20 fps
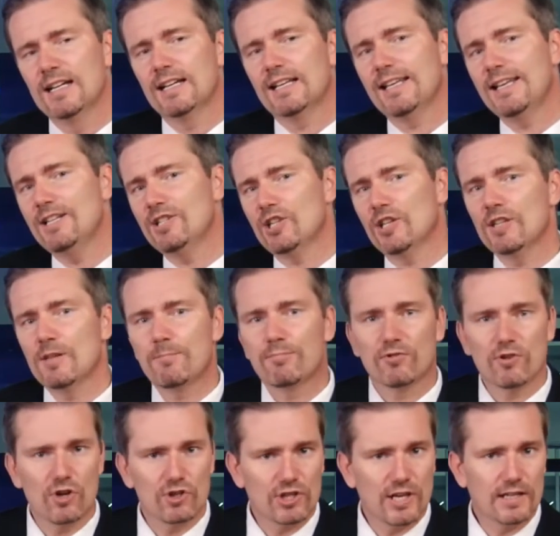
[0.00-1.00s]
Clinching the
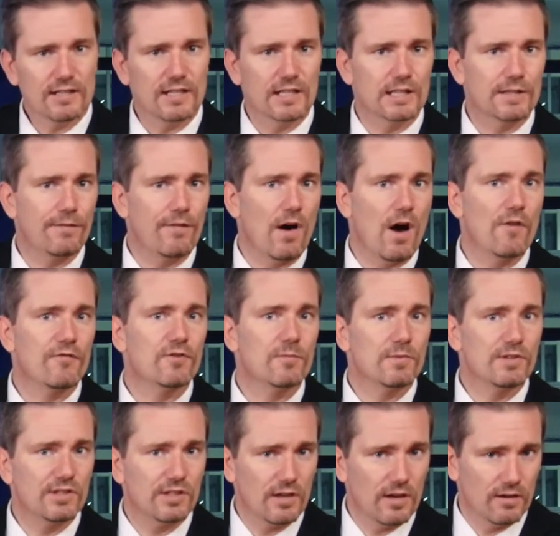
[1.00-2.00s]
project is far from
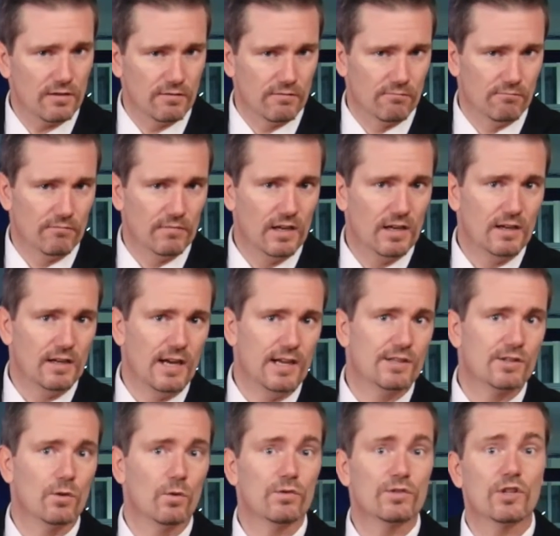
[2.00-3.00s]
certain.
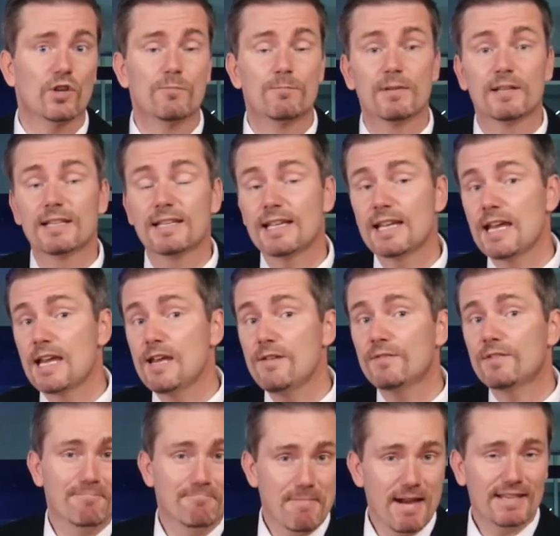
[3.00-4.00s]
It's also
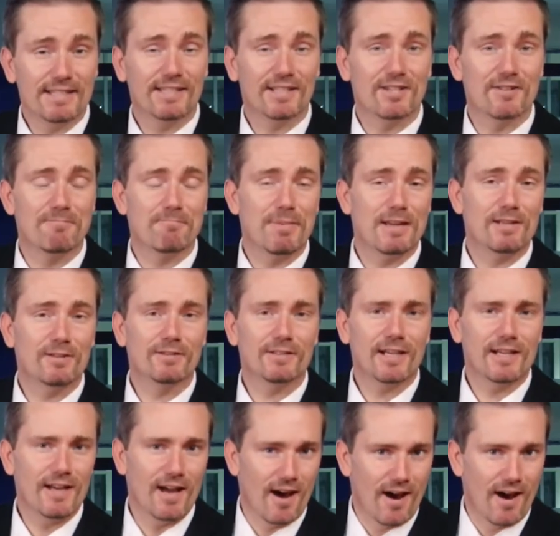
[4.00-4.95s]
believed Mexican builder